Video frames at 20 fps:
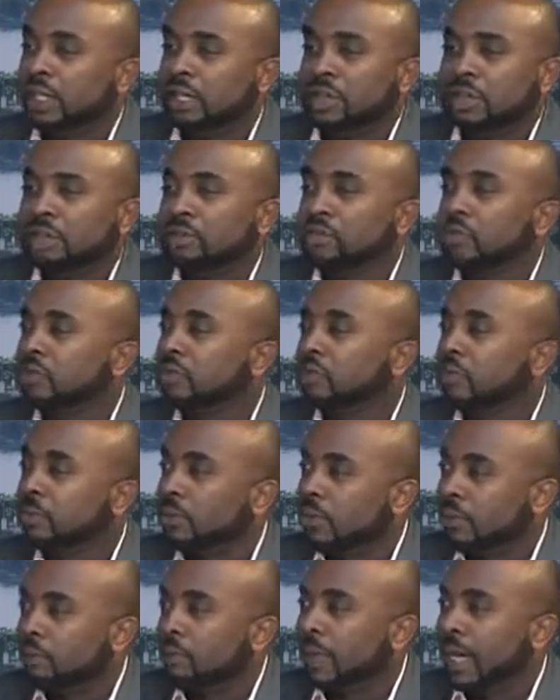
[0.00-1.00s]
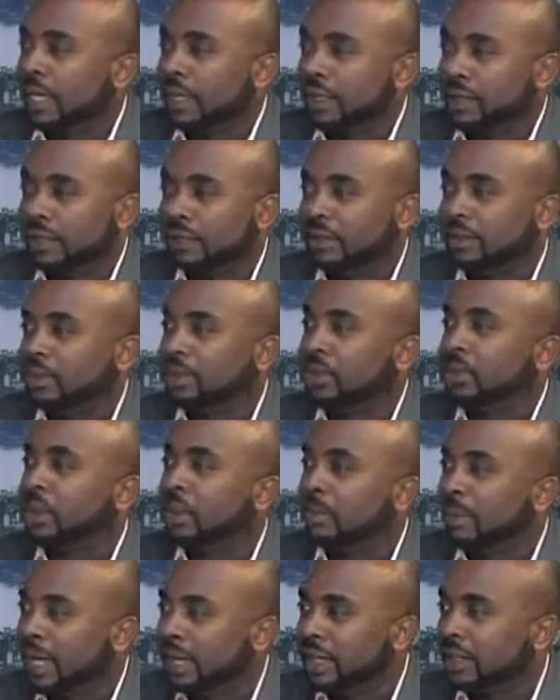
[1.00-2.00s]
it only goes from one bank to the
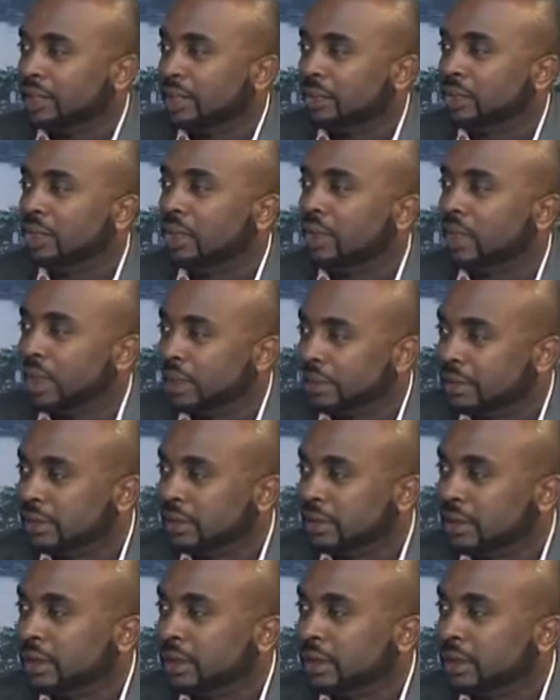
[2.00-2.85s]
other bank to the other.